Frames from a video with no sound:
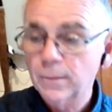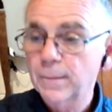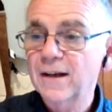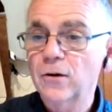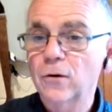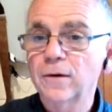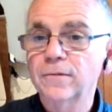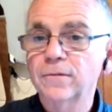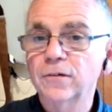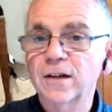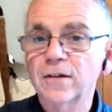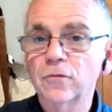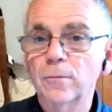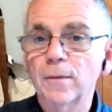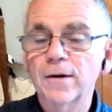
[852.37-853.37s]
remain on
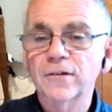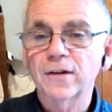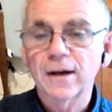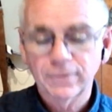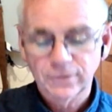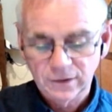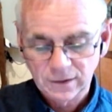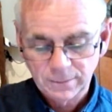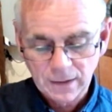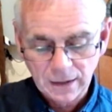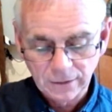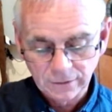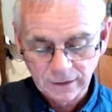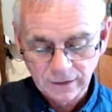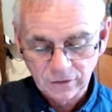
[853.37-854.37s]
for several months after
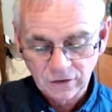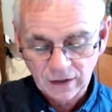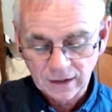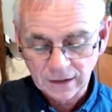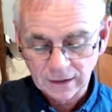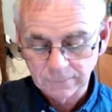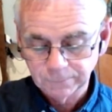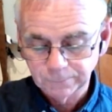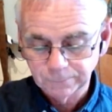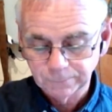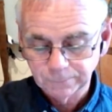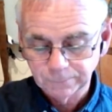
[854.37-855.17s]
apparently resigning.